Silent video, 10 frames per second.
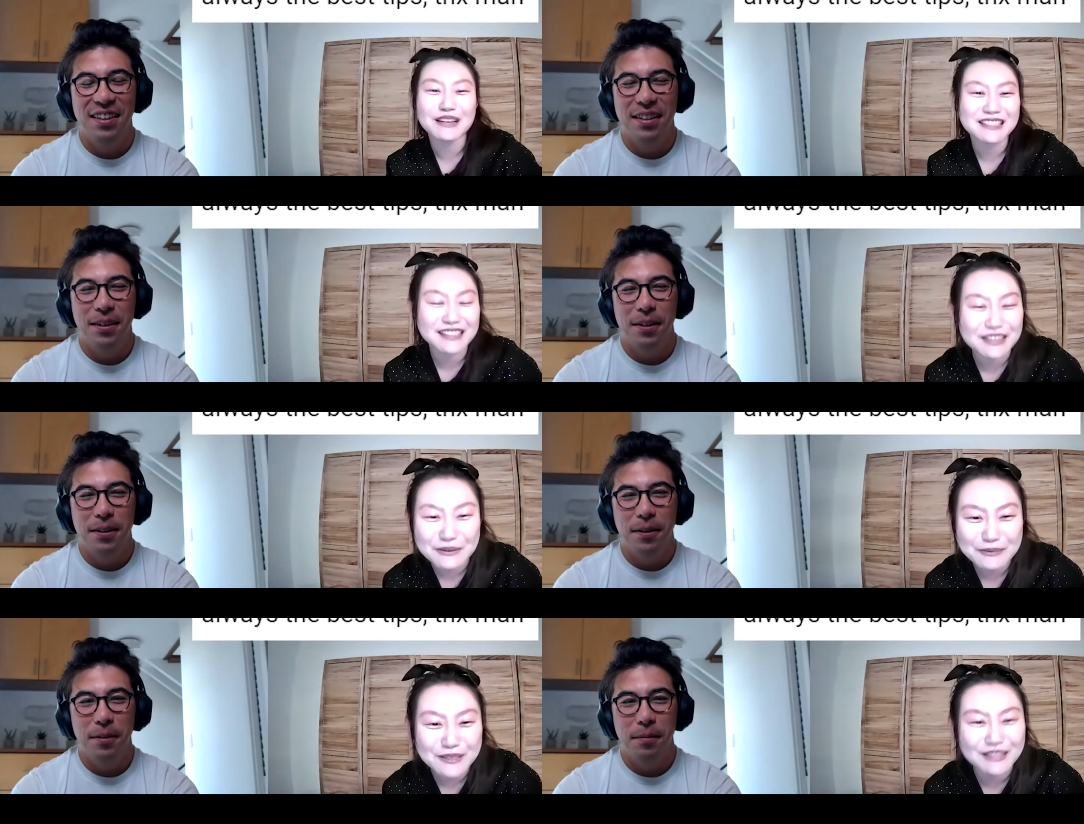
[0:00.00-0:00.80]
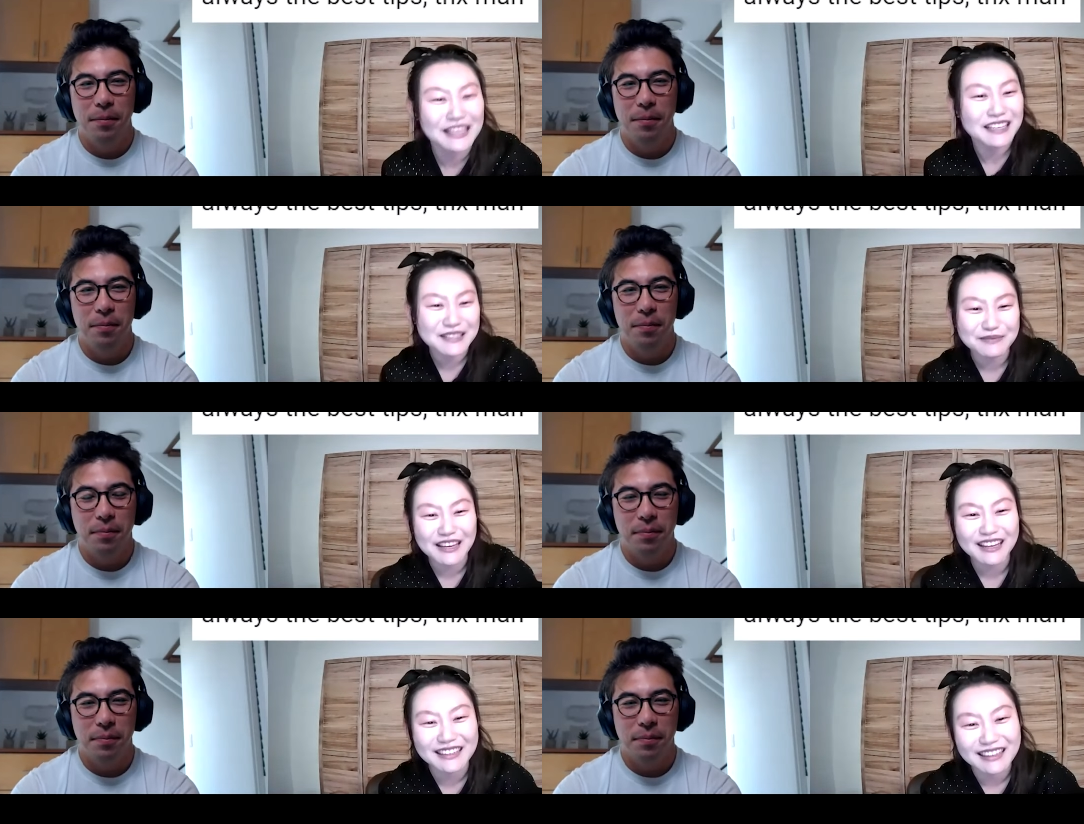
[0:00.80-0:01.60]
Speaker 1: best tips. Thanks,
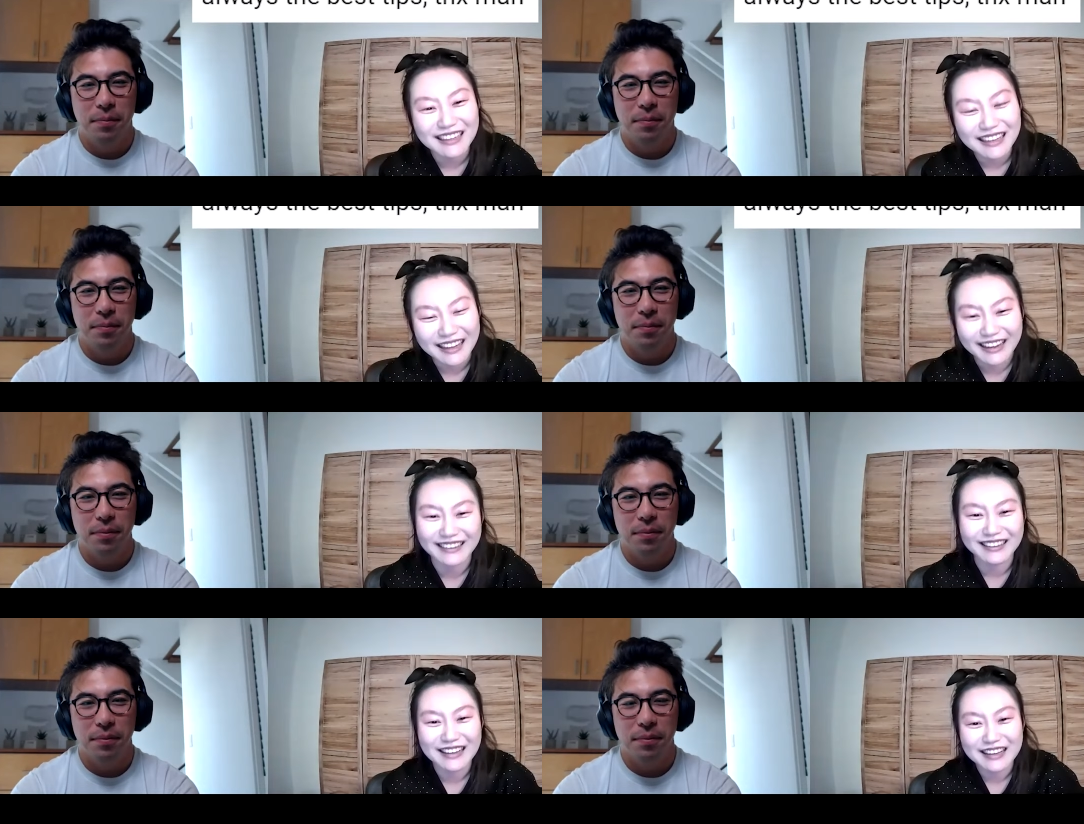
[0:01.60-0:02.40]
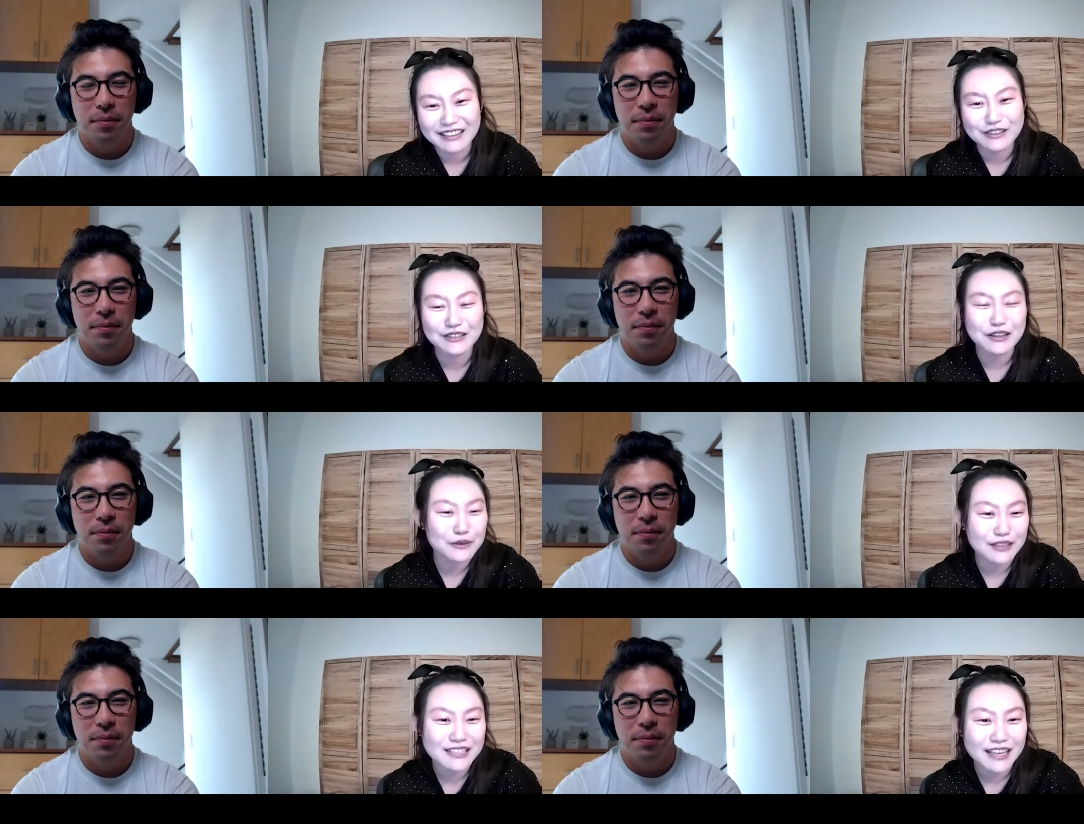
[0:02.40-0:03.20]
man. And there's
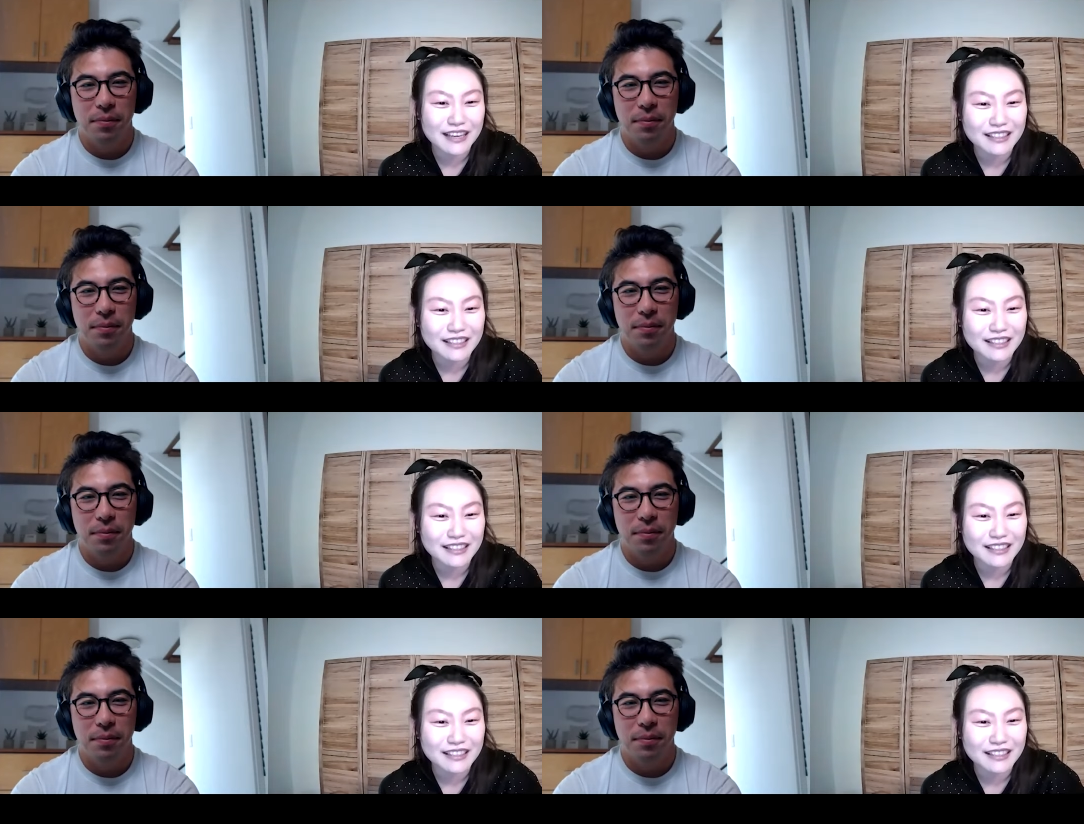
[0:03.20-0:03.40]
another one that's